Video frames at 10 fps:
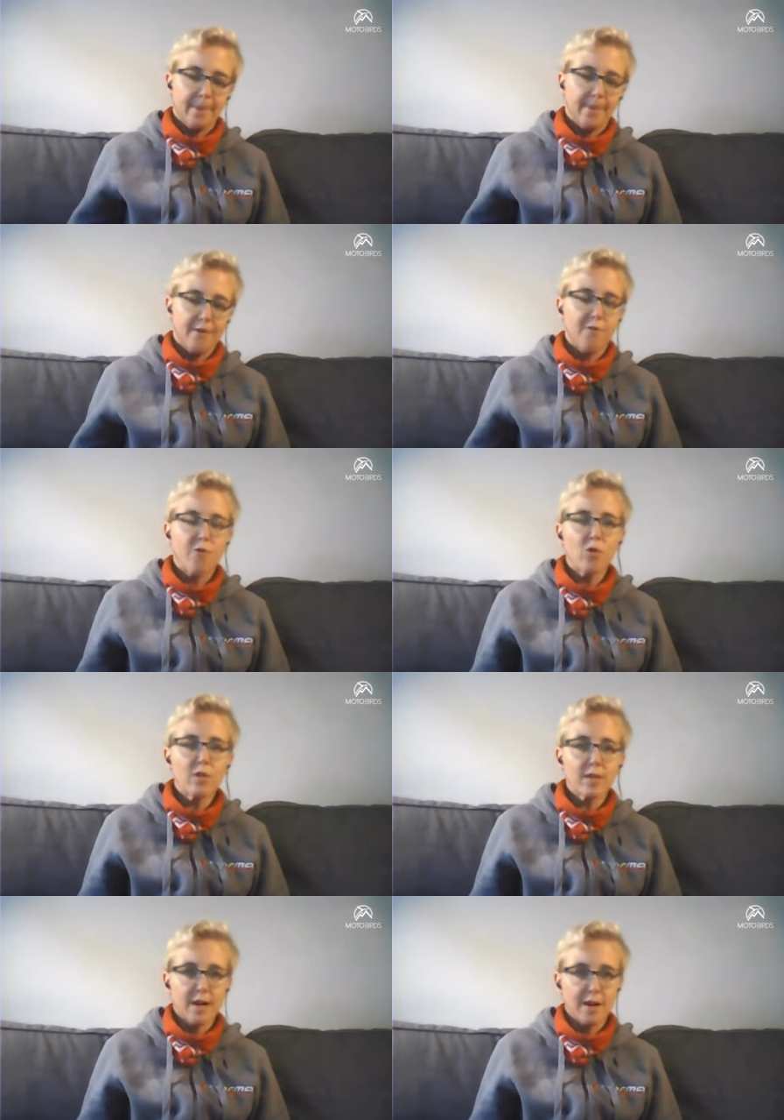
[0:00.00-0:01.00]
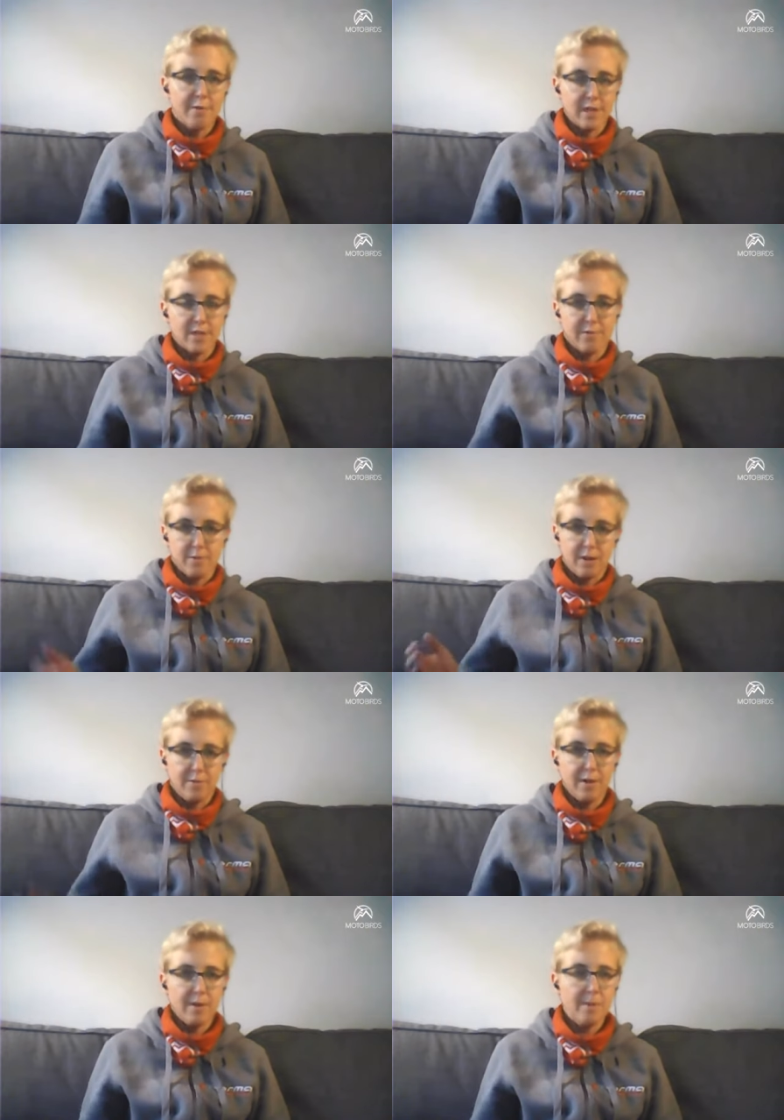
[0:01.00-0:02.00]
the full service from the
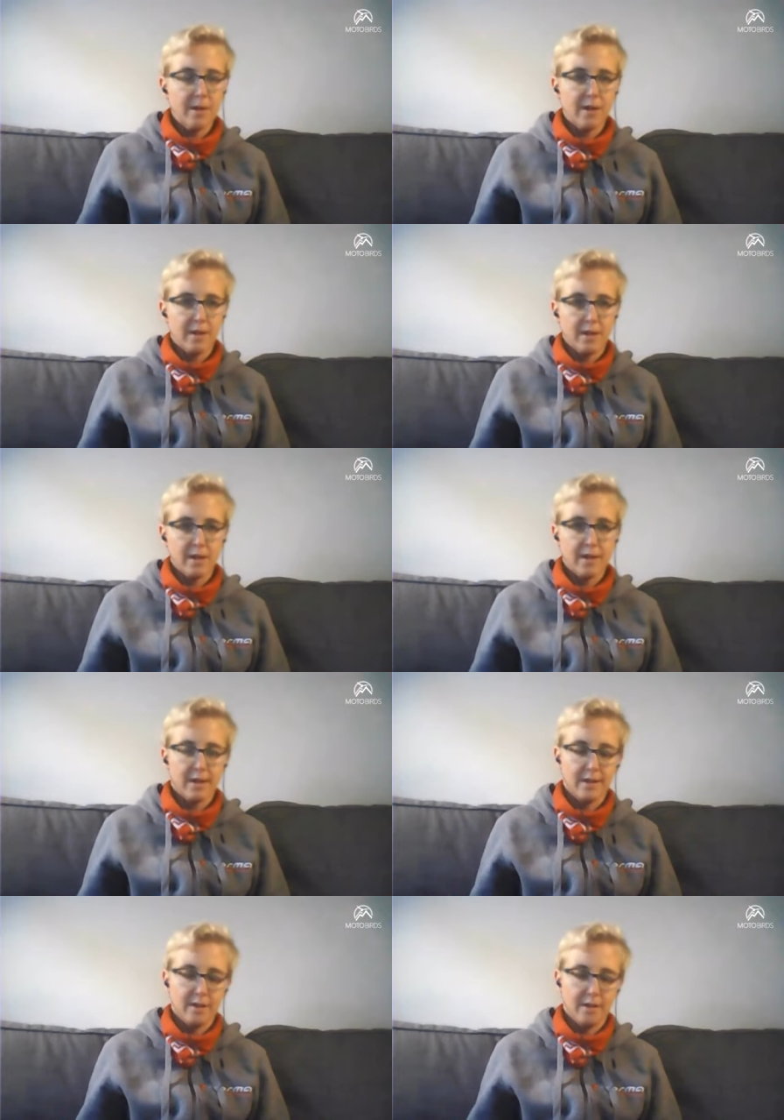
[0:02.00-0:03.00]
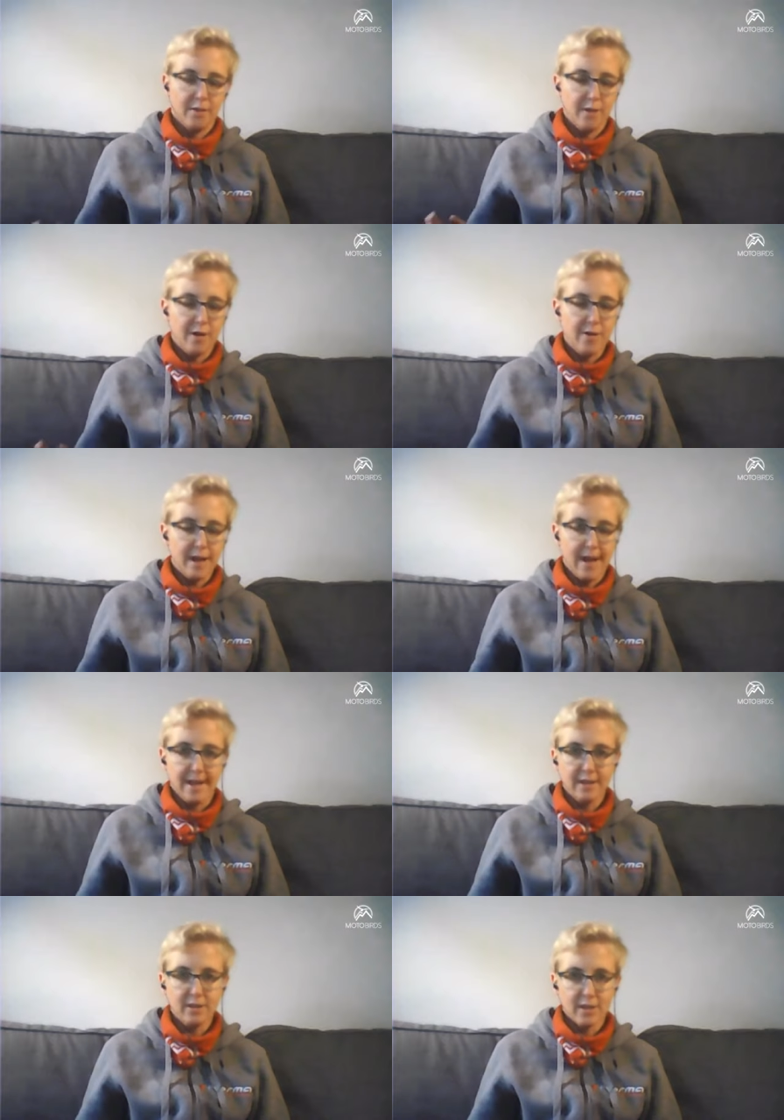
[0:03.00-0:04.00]
very beginning until the very
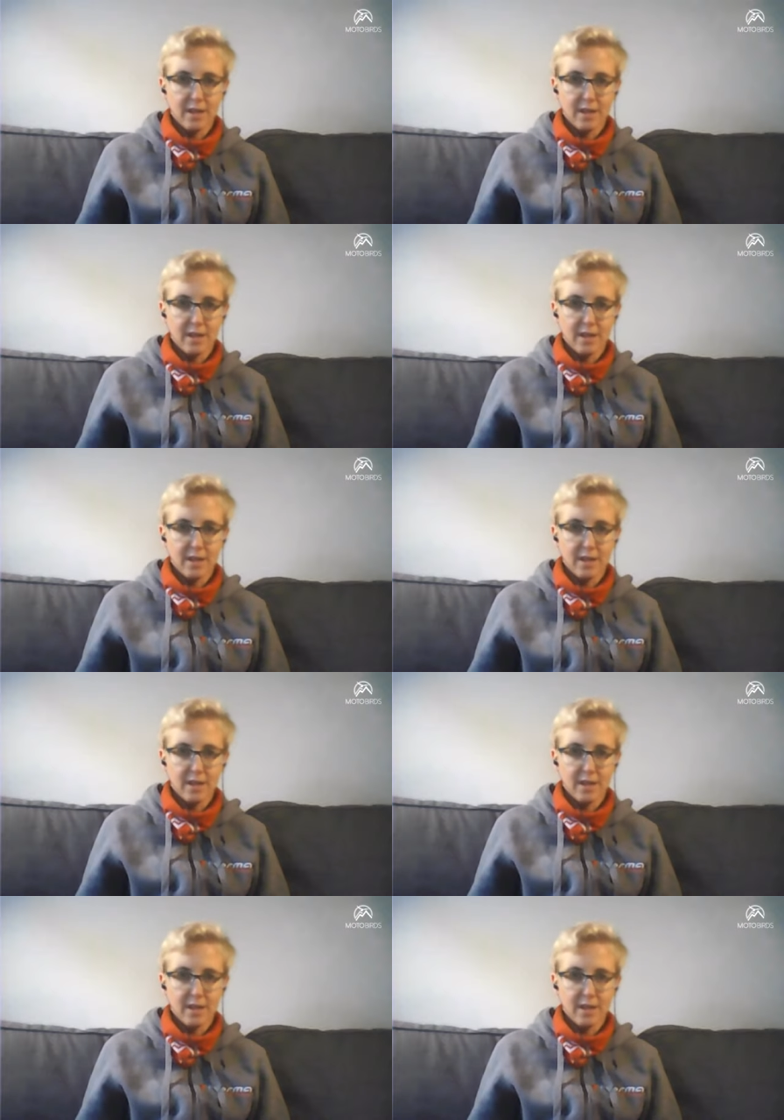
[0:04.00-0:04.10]
end.